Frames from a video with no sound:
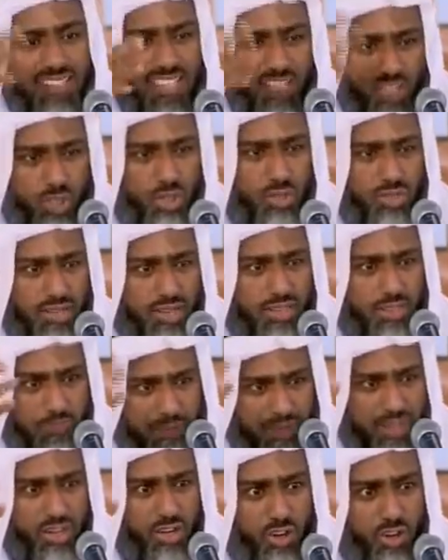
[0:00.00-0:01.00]
sunnah, the
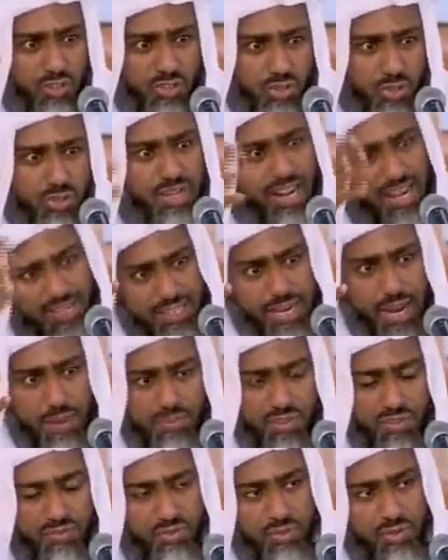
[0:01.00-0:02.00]
meaning of sunnah and types
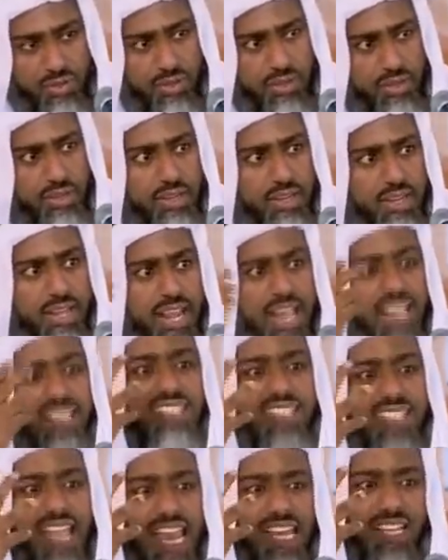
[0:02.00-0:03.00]
of sunnah. A
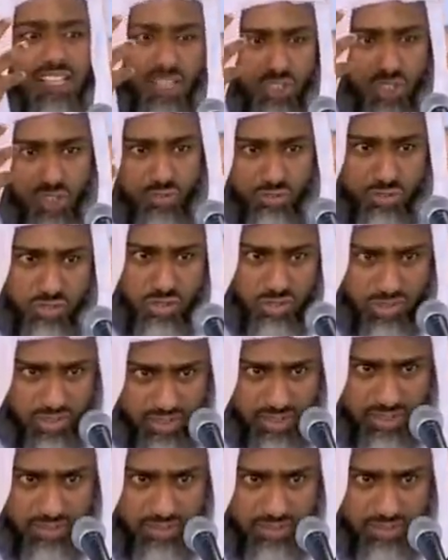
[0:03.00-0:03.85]
status of sunnah.